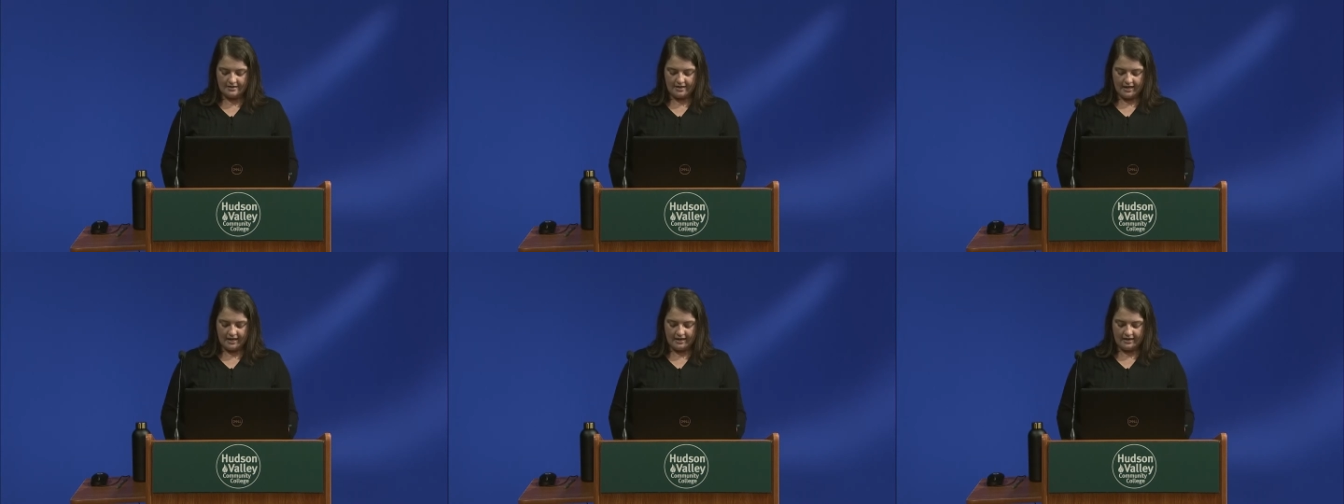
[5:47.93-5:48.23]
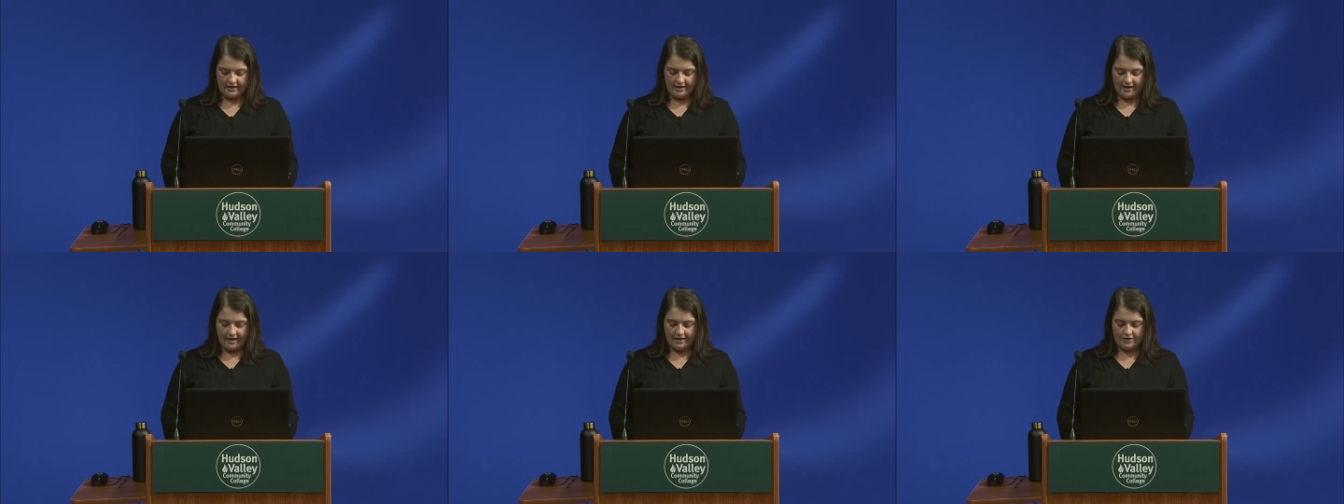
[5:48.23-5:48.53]

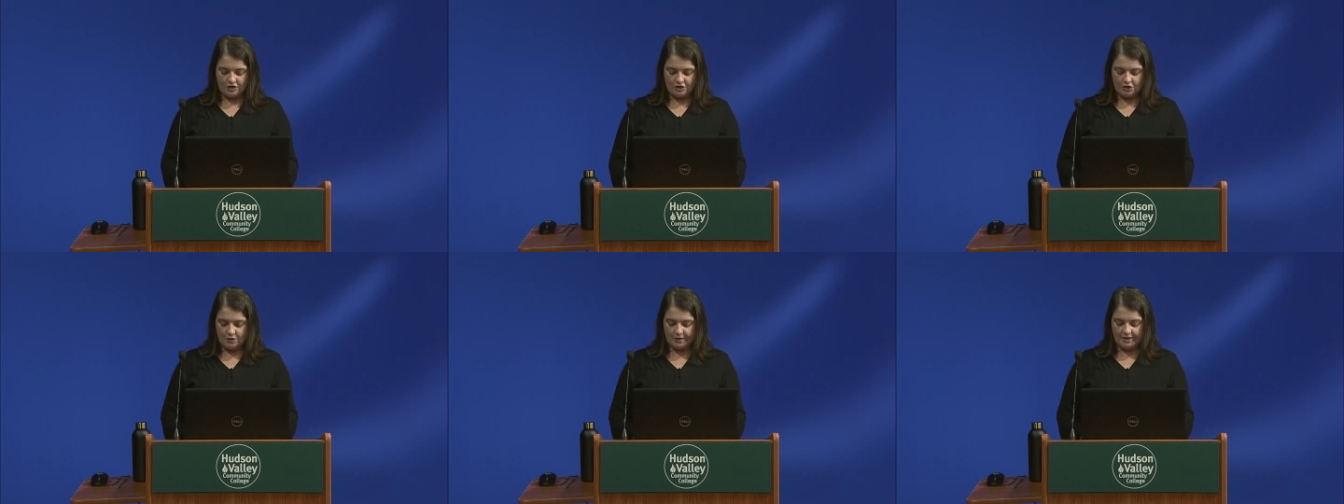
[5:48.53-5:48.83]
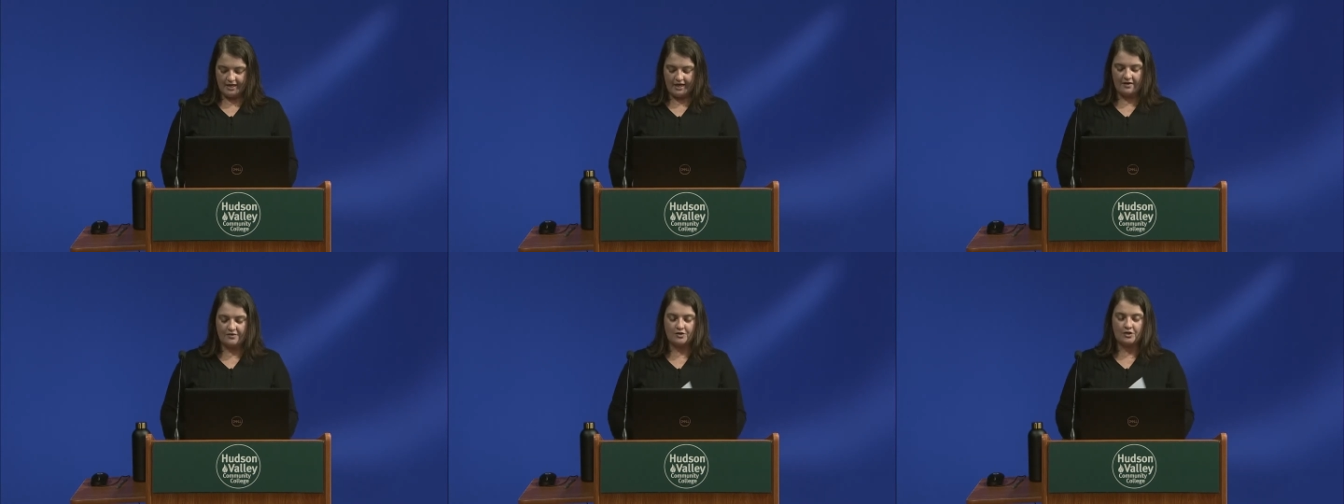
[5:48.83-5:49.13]
and
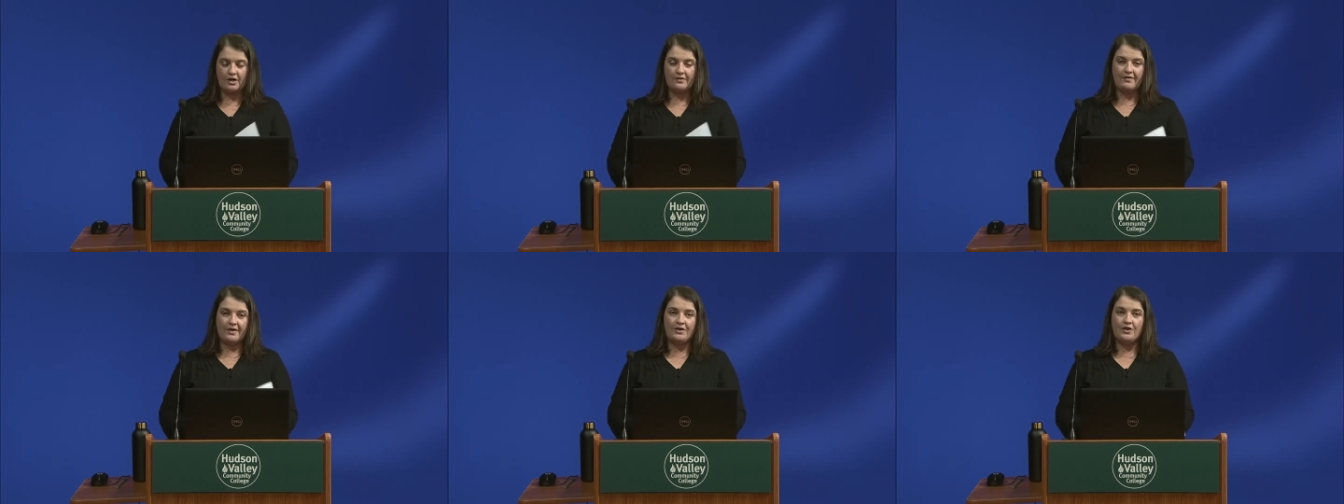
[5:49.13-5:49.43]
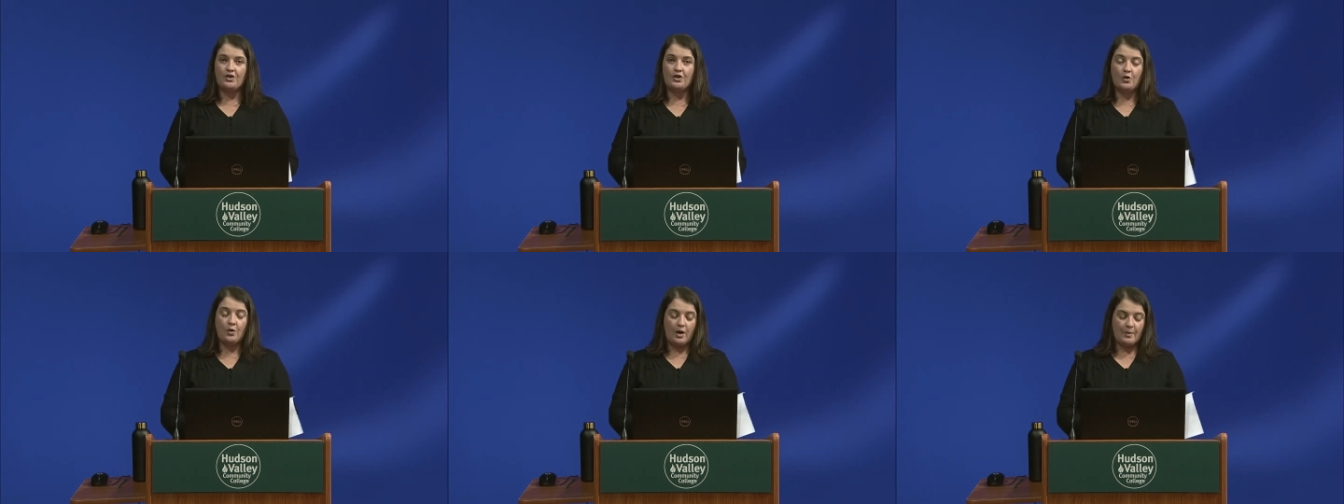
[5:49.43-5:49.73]
shortly after I found a
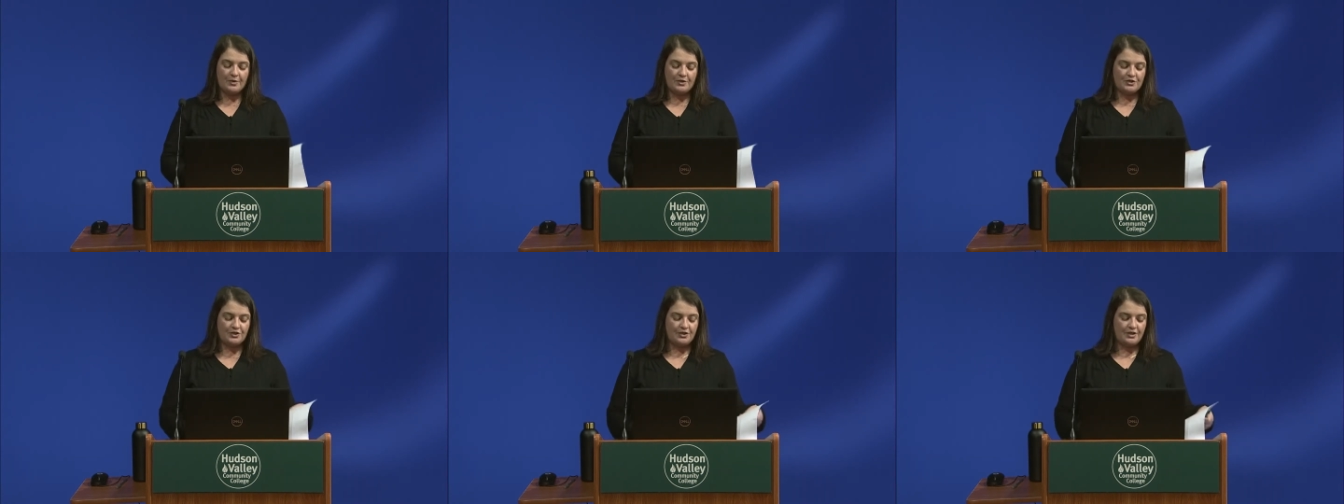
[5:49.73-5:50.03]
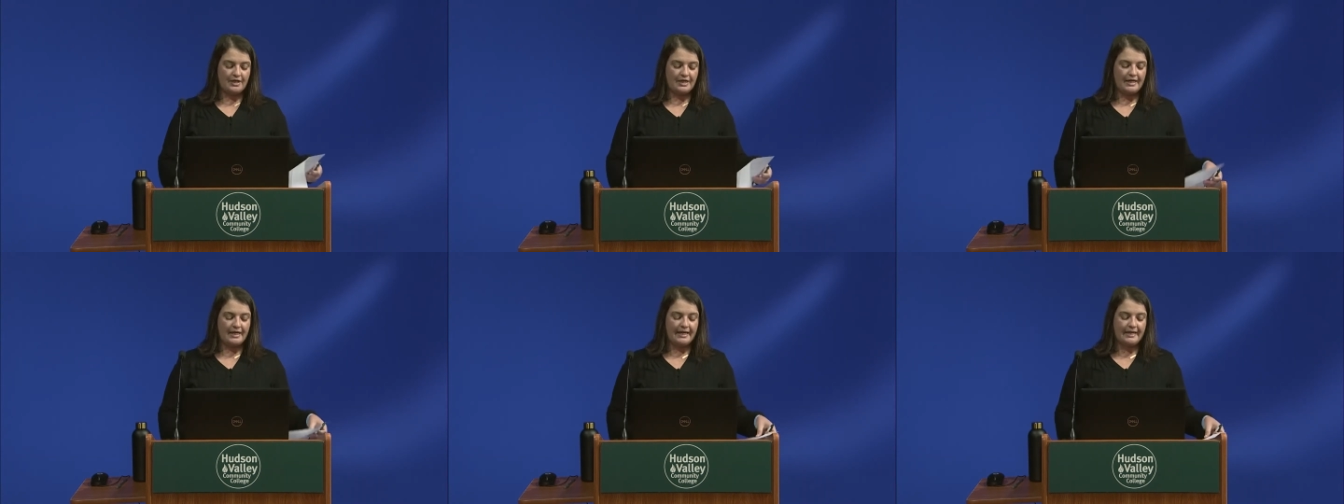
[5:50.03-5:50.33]
new
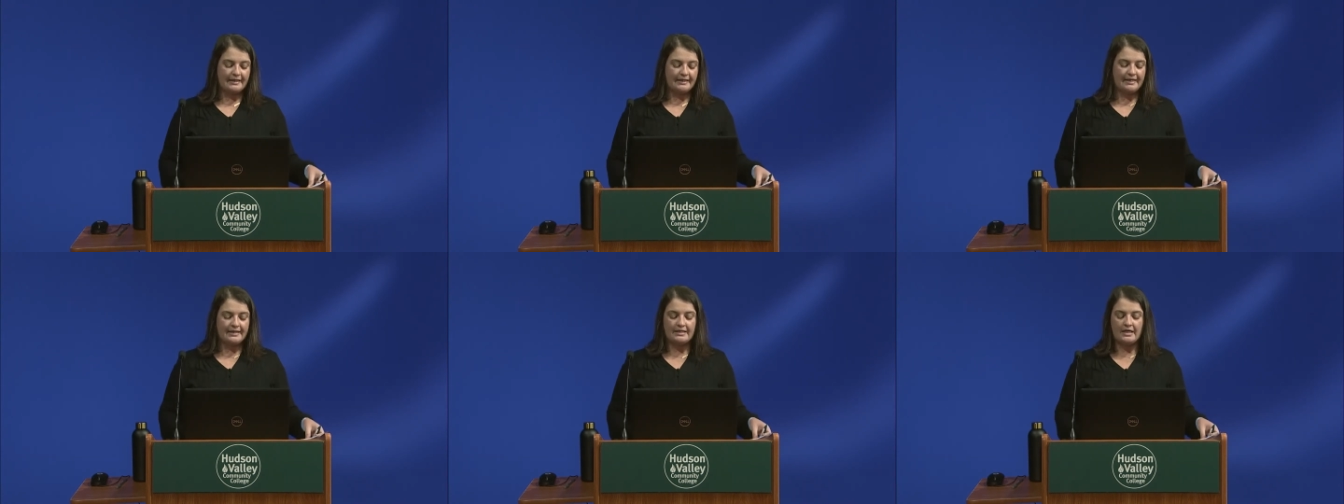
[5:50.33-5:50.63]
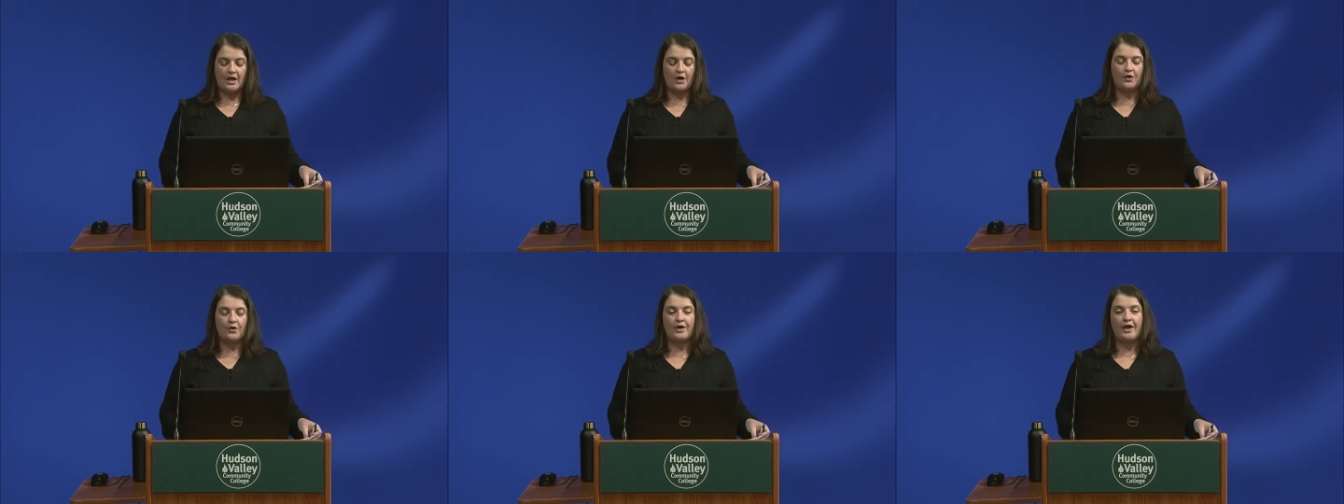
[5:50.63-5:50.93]
opportunity in Lake Tahoe,